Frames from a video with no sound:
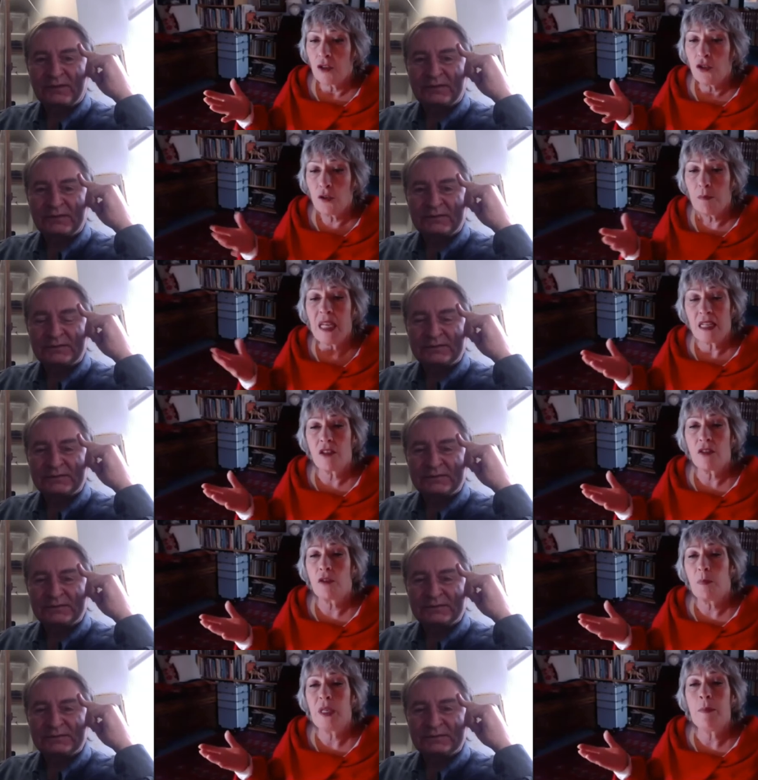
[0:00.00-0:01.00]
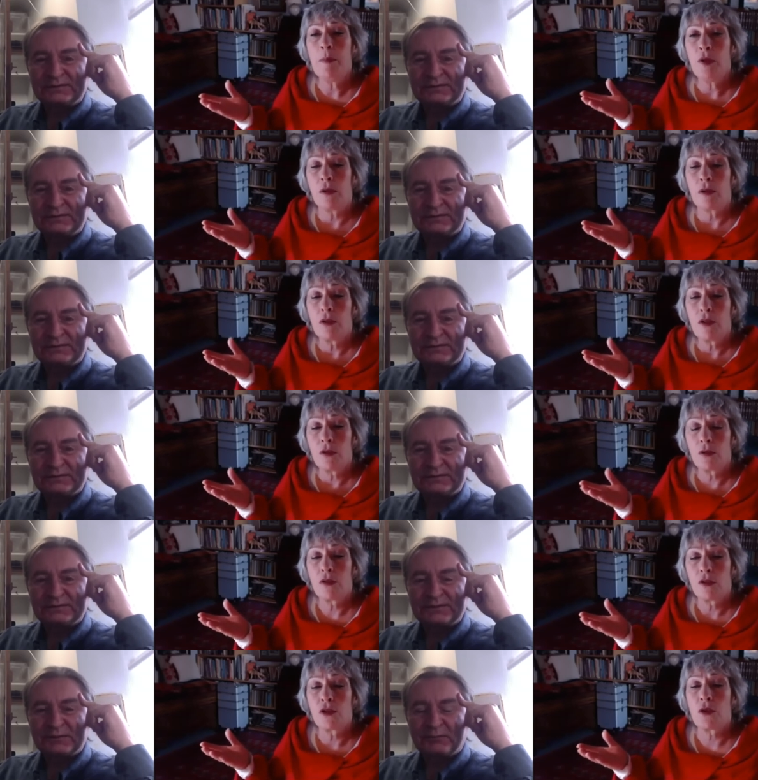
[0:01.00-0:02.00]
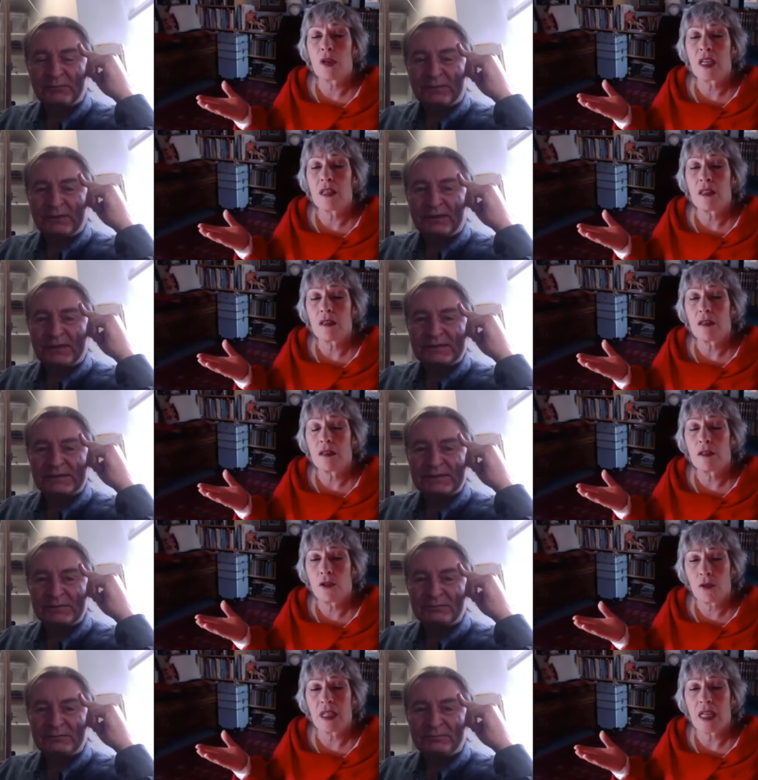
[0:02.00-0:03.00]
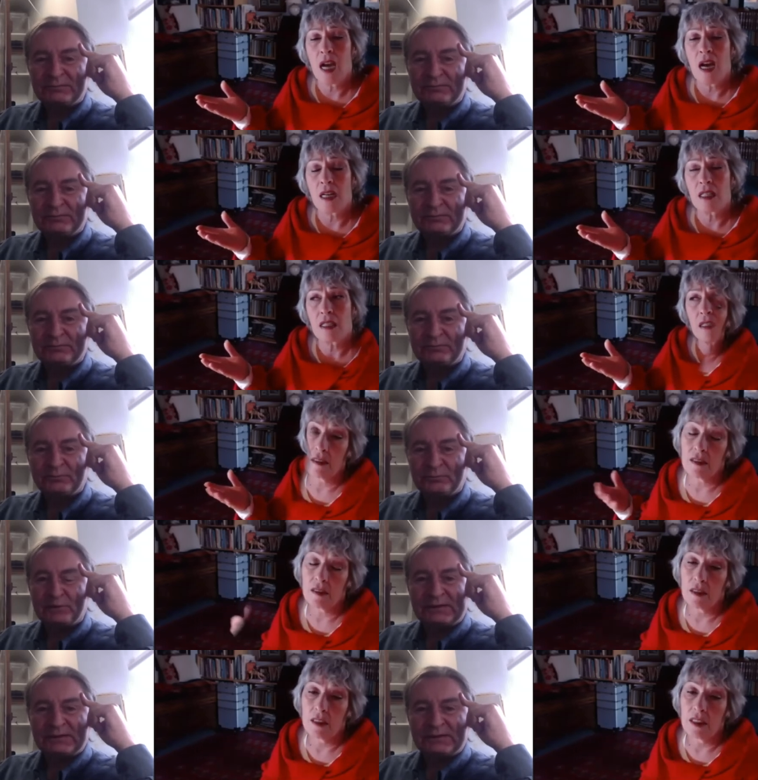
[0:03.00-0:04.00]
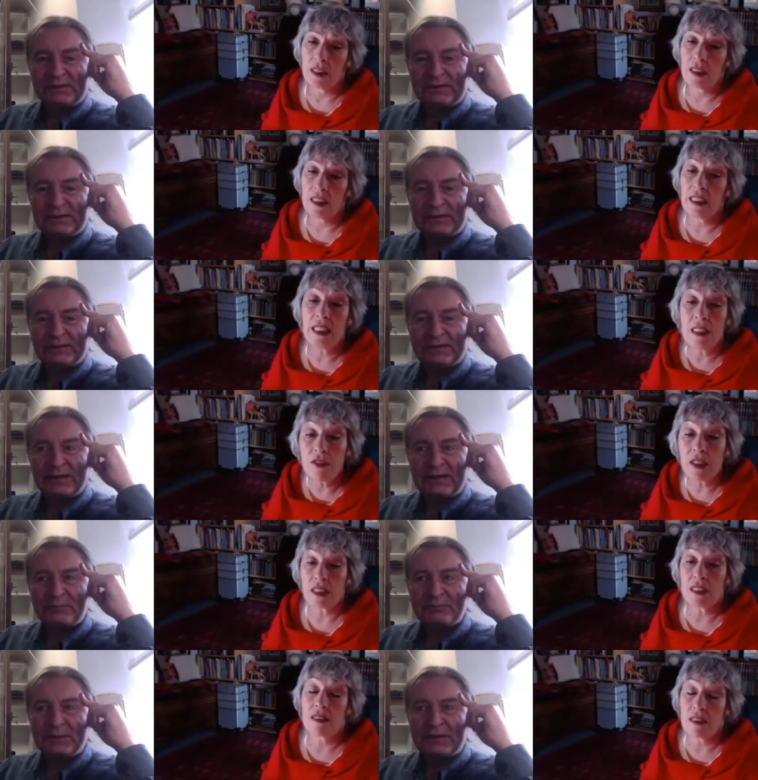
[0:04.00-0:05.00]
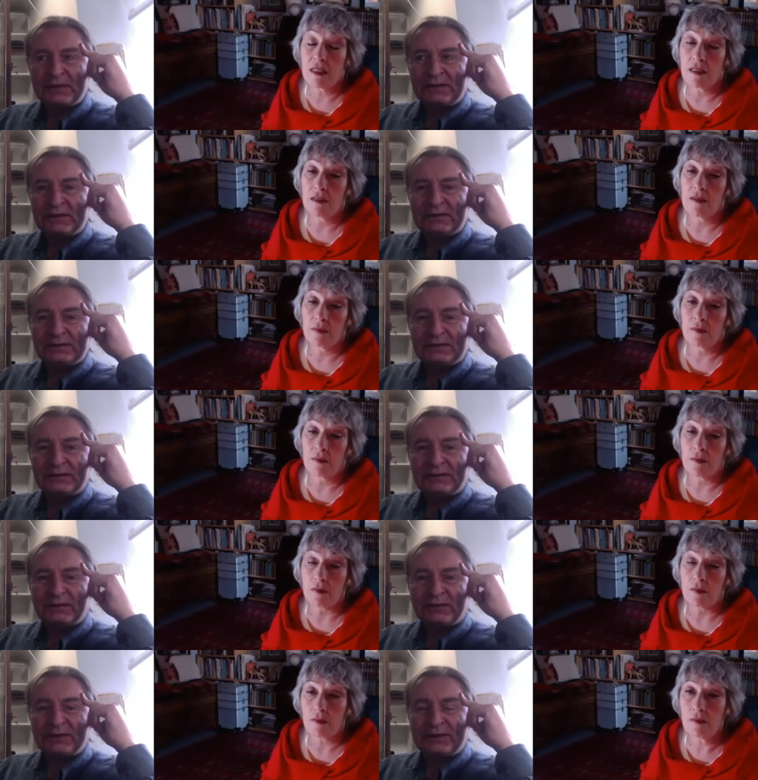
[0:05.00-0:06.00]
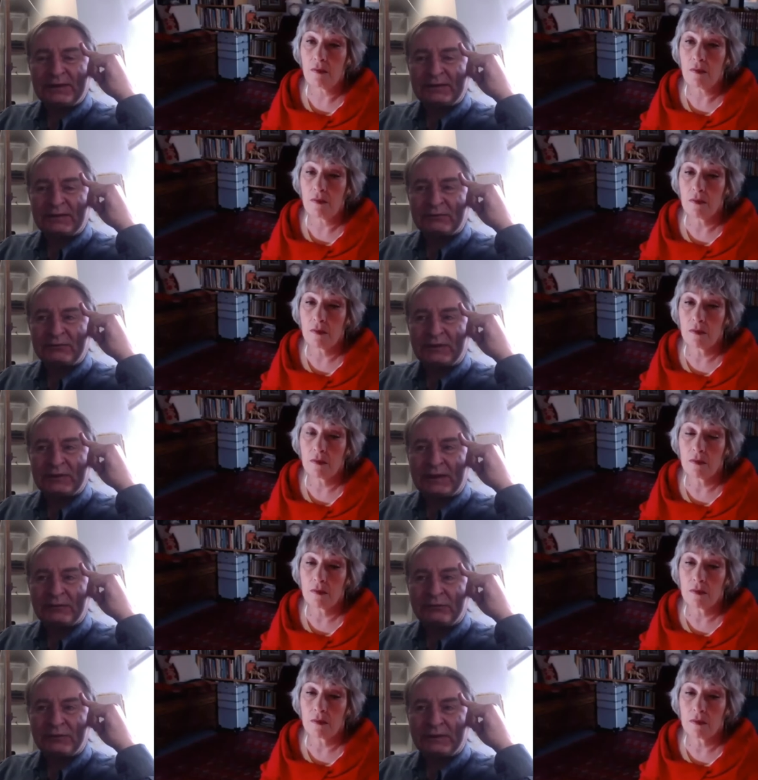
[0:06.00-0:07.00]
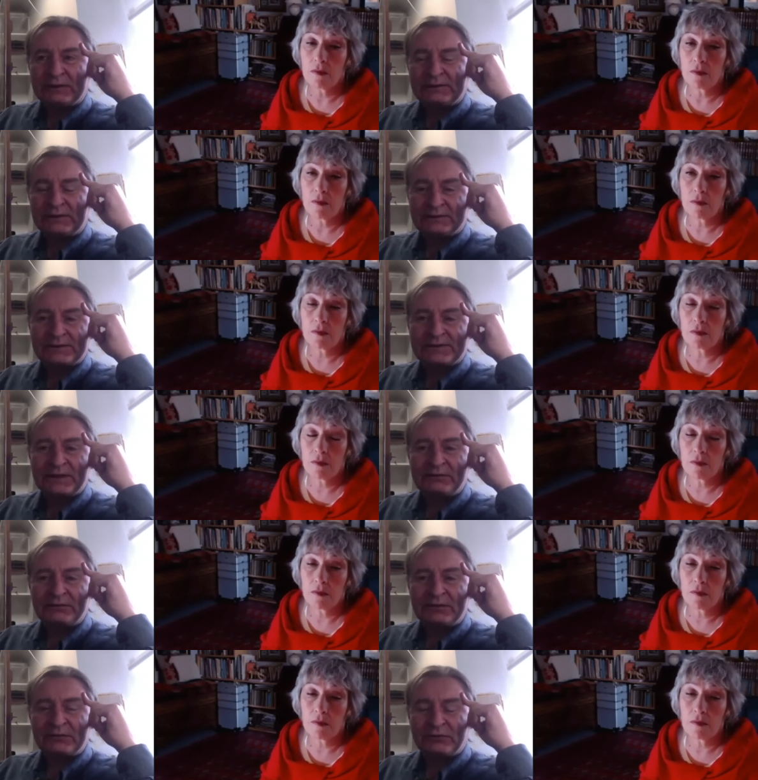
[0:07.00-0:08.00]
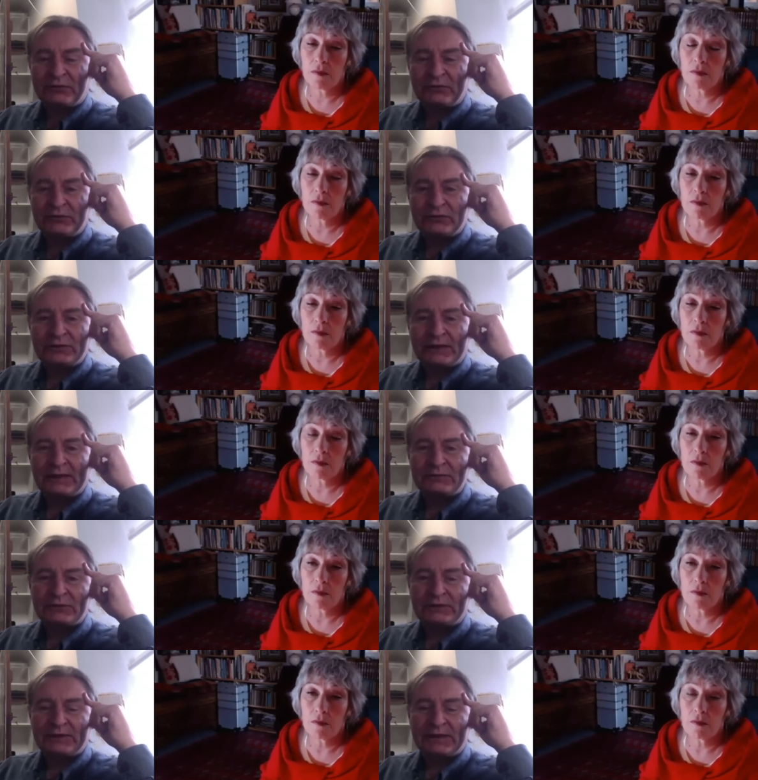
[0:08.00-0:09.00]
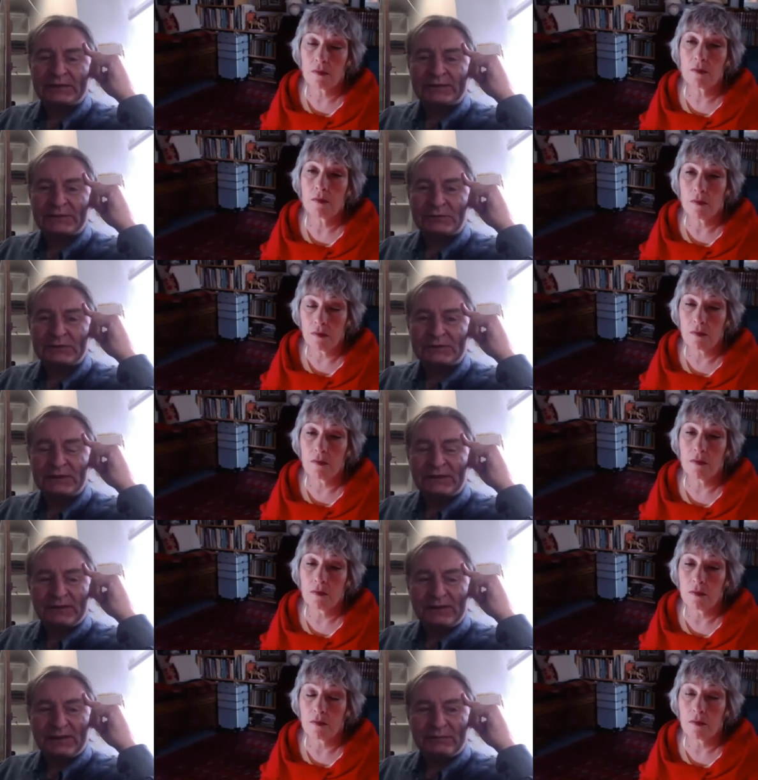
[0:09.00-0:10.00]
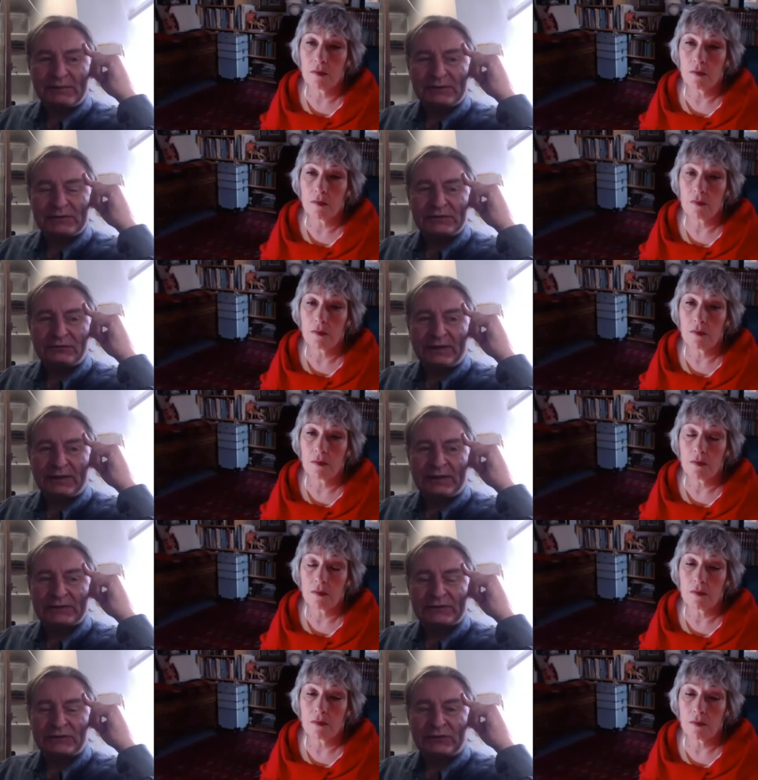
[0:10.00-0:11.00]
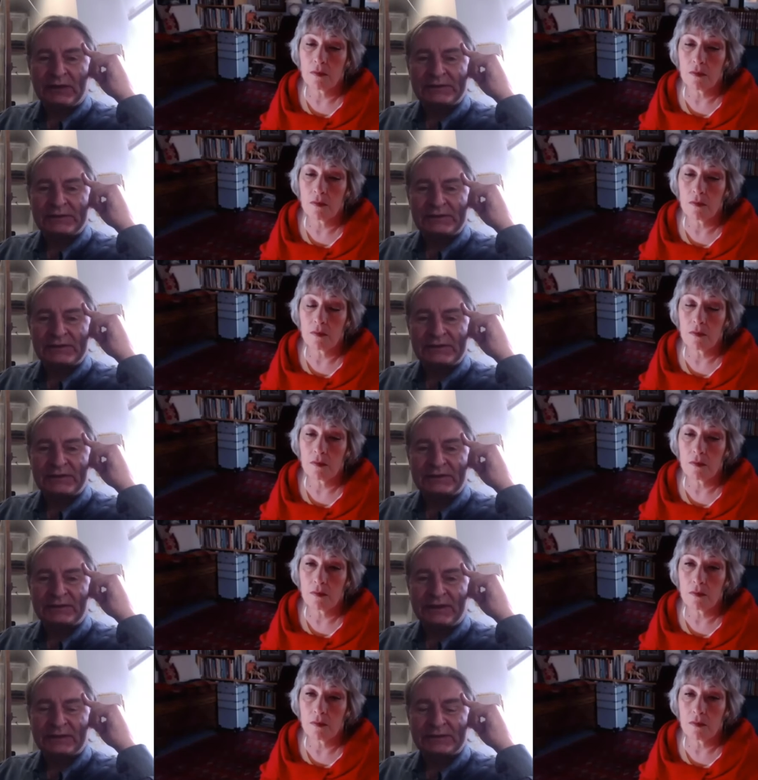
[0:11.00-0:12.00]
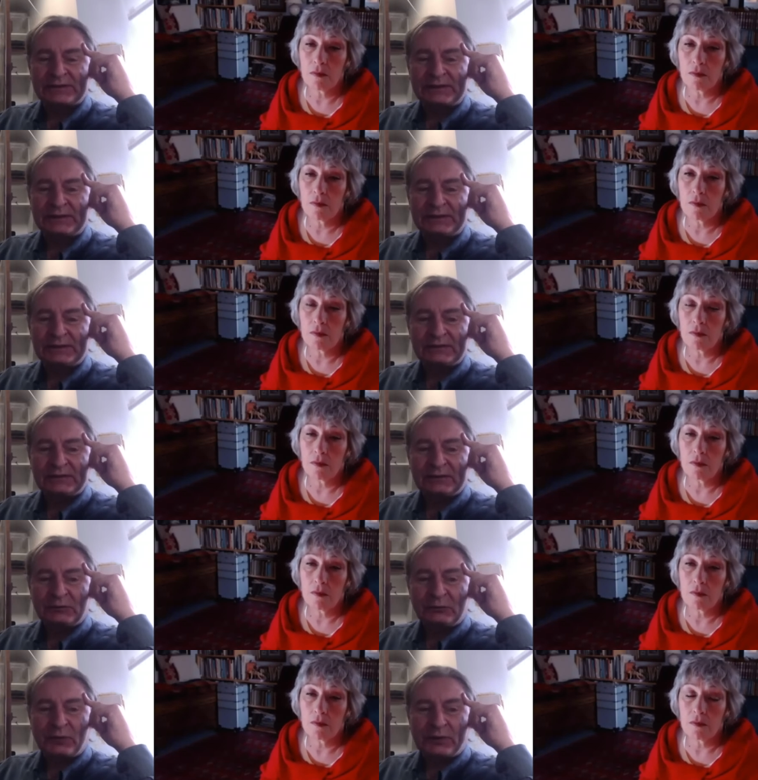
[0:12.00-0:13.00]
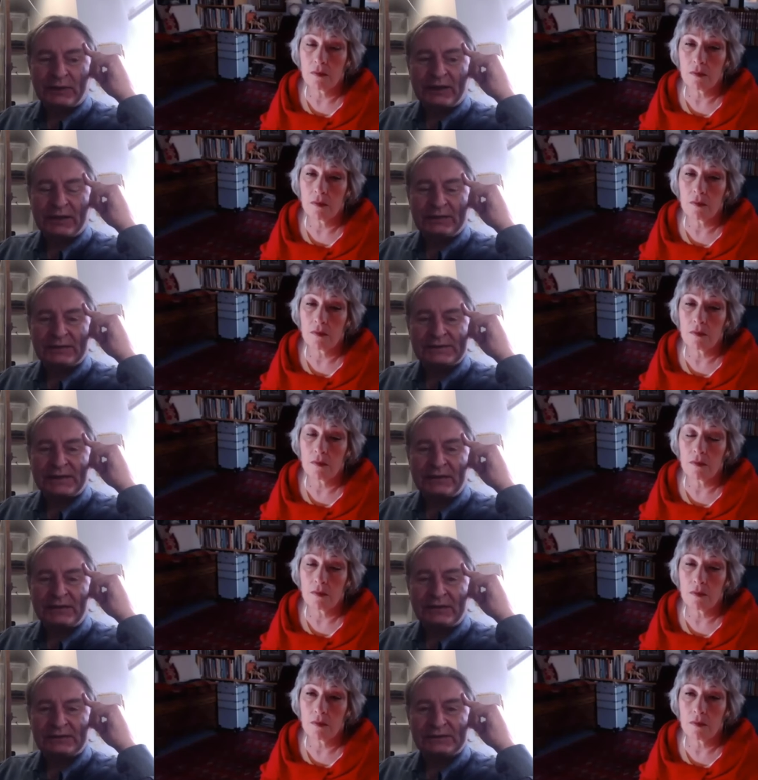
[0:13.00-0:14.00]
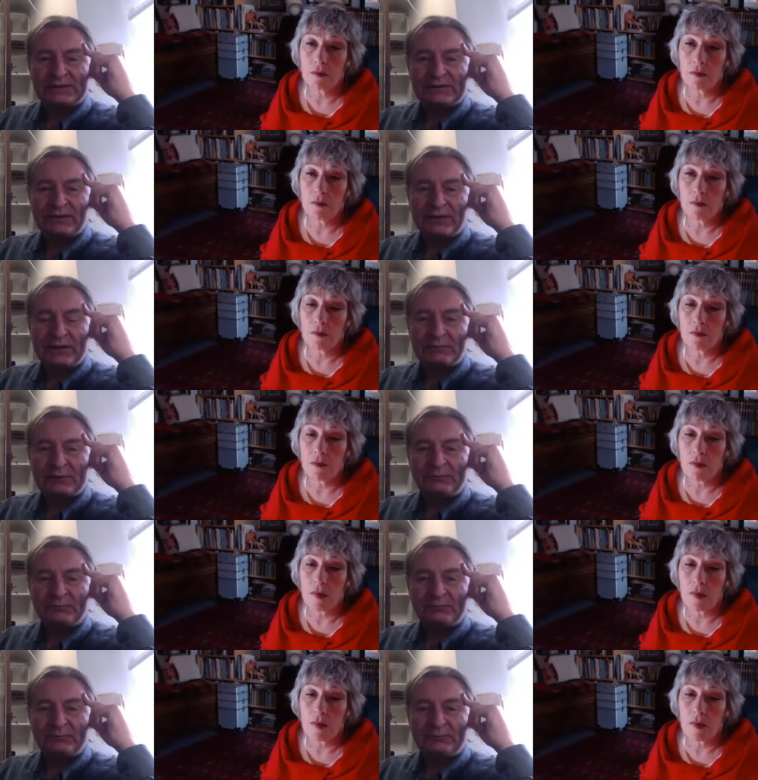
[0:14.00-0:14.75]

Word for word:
Speaker 1: you met mm. other
Speaker 2: people, you know, doing yes. doing mm-hmm. art. Yeah, the um, the thing I, I've, I've, i discovered through doing the lifetime classes was the amount of actual artists that are actually working in this area is incredible,